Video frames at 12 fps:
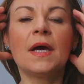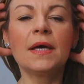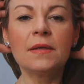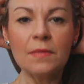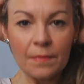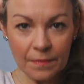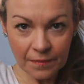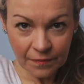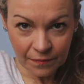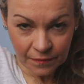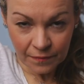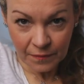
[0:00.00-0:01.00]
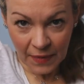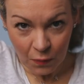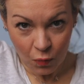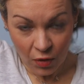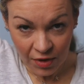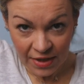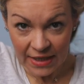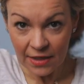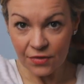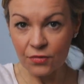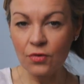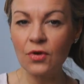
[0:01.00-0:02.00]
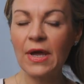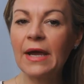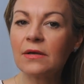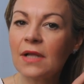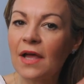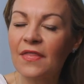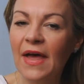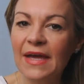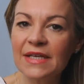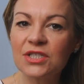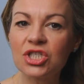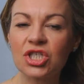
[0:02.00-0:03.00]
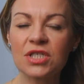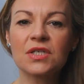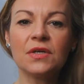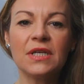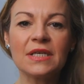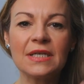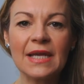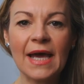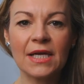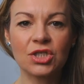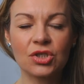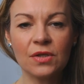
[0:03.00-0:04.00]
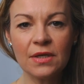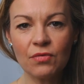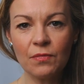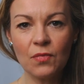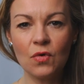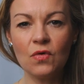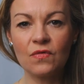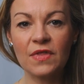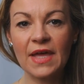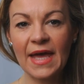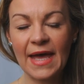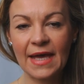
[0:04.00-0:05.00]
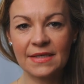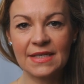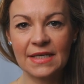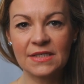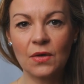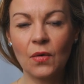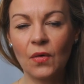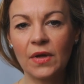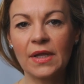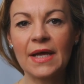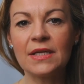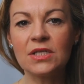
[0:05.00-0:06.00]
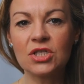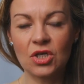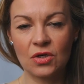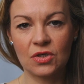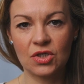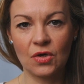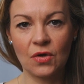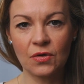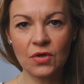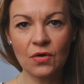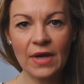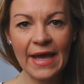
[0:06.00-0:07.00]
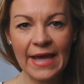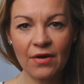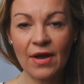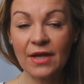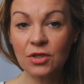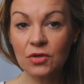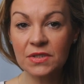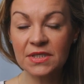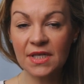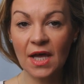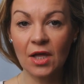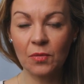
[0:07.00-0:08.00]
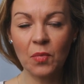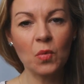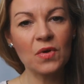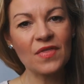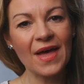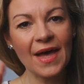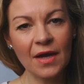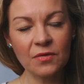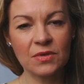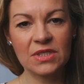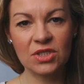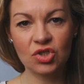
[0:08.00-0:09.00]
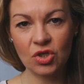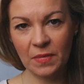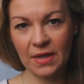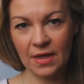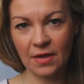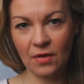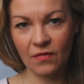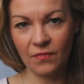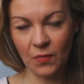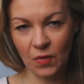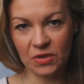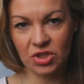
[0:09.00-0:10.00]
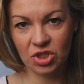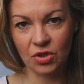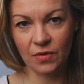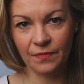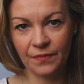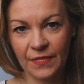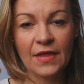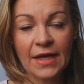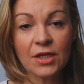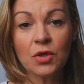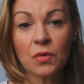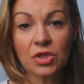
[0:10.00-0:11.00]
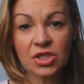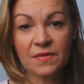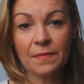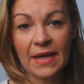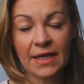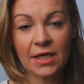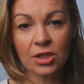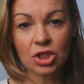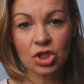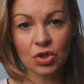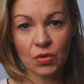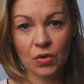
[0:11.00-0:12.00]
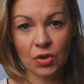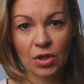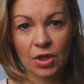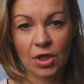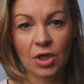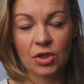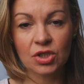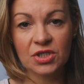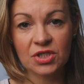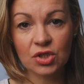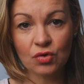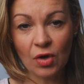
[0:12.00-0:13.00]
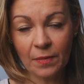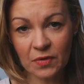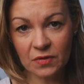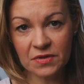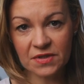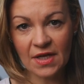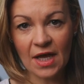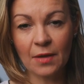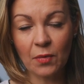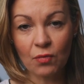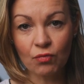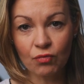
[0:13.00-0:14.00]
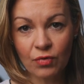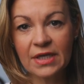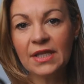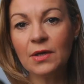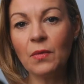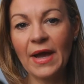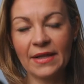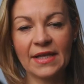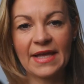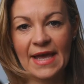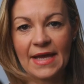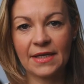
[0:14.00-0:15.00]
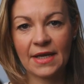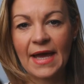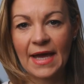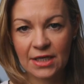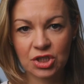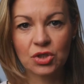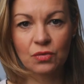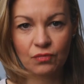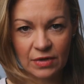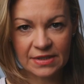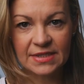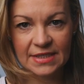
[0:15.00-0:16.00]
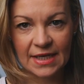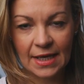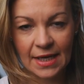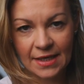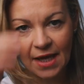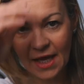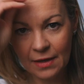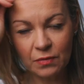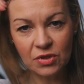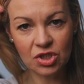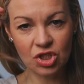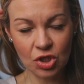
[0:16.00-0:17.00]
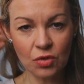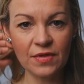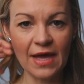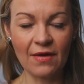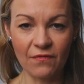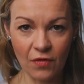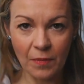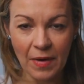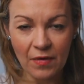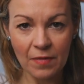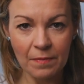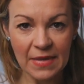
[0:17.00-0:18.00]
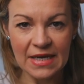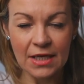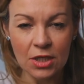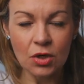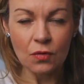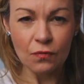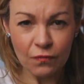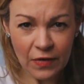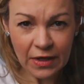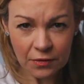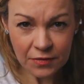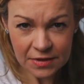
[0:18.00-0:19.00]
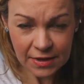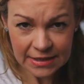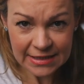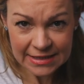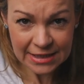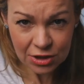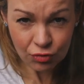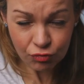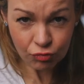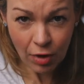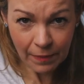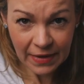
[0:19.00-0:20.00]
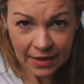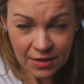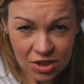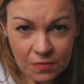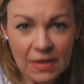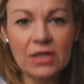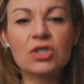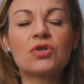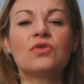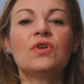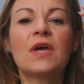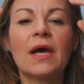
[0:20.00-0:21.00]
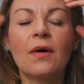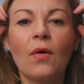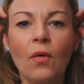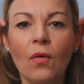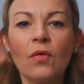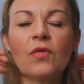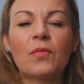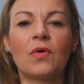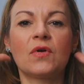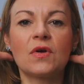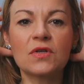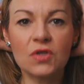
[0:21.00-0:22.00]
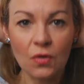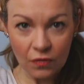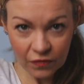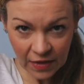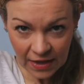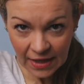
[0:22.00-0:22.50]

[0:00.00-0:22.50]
And by working it through your hair like that, it's just going to naturally remove the excess oil and dirt on your hair and your scalp without stripping it of moisture. Then you are just making sure to scrub your scalp really well again as you're rinsing. And I would do that for about a minute, you know, vigorously scrubbing to make sure you get all the product off.